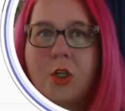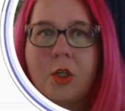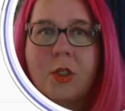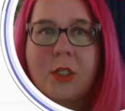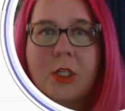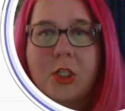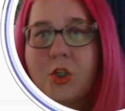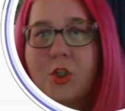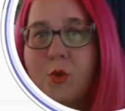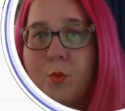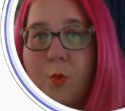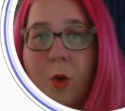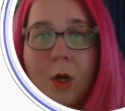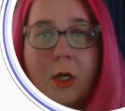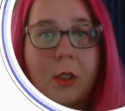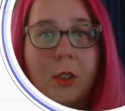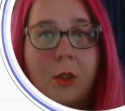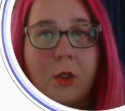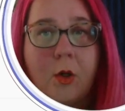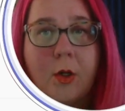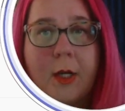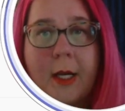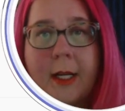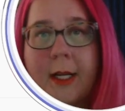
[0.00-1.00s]
Did you want to
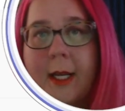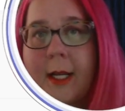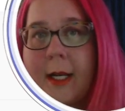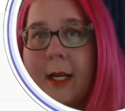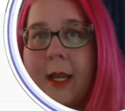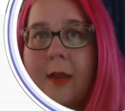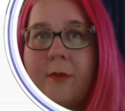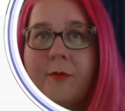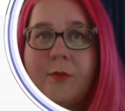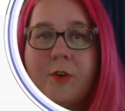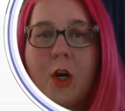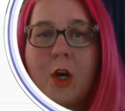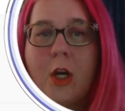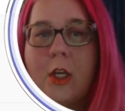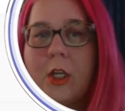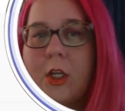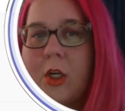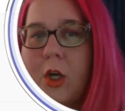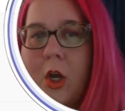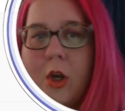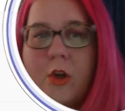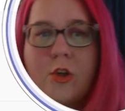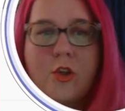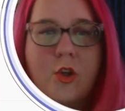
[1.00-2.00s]
look at it? If not,
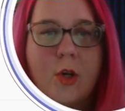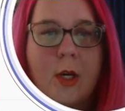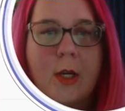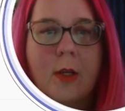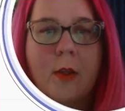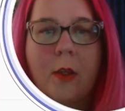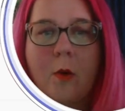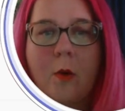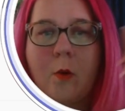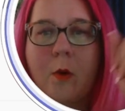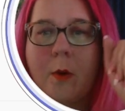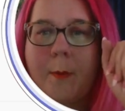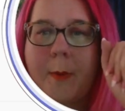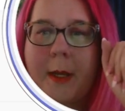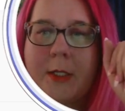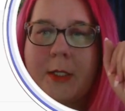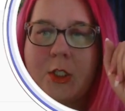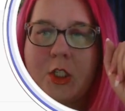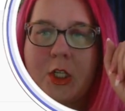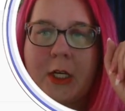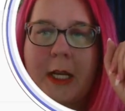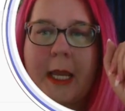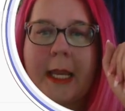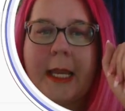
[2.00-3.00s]
trigger the
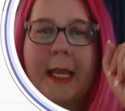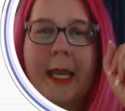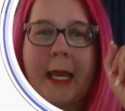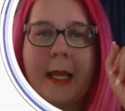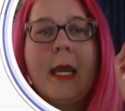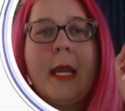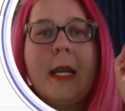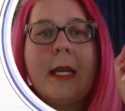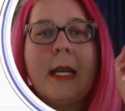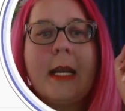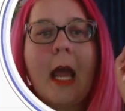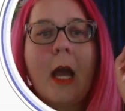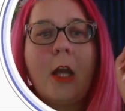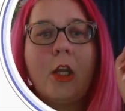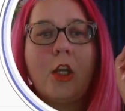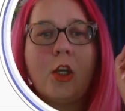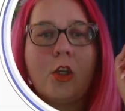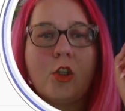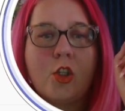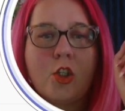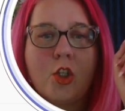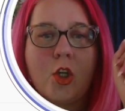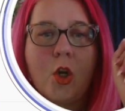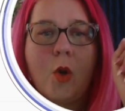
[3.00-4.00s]
automation again. Now
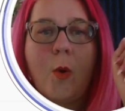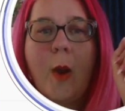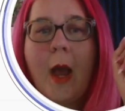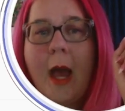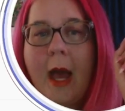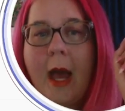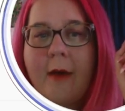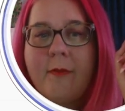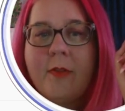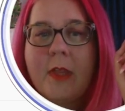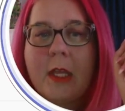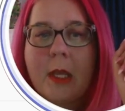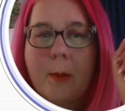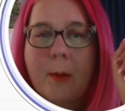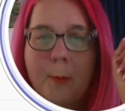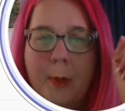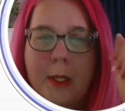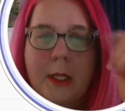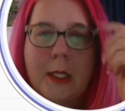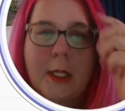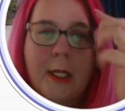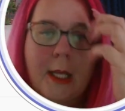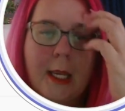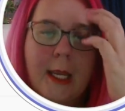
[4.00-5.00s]
you do have the
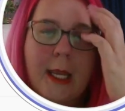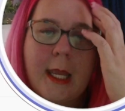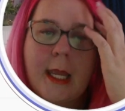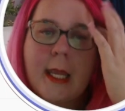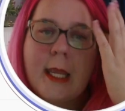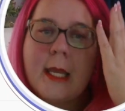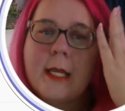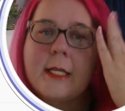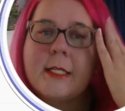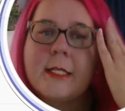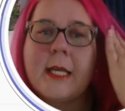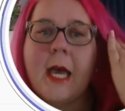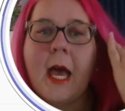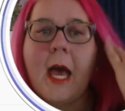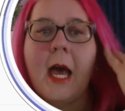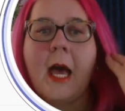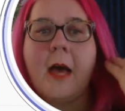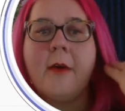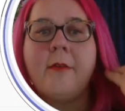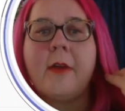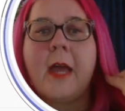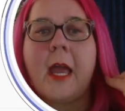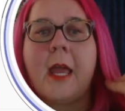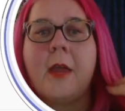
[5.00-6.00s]
ability here to
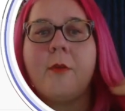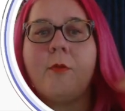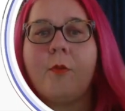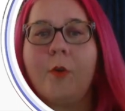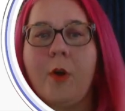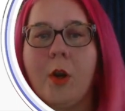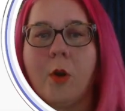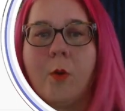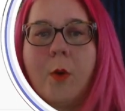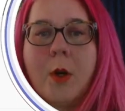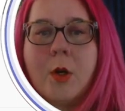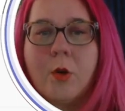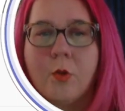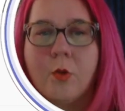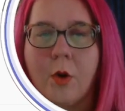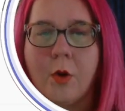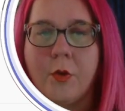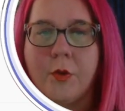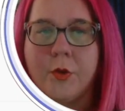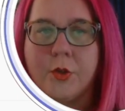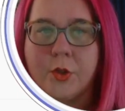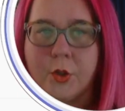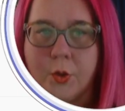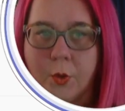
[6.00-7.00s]
have a follower
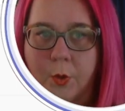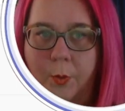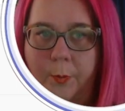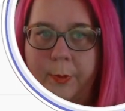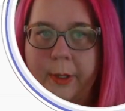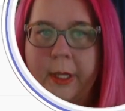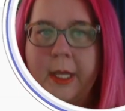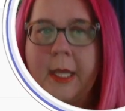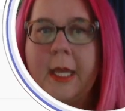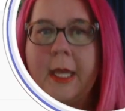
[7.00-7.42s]
growth tool.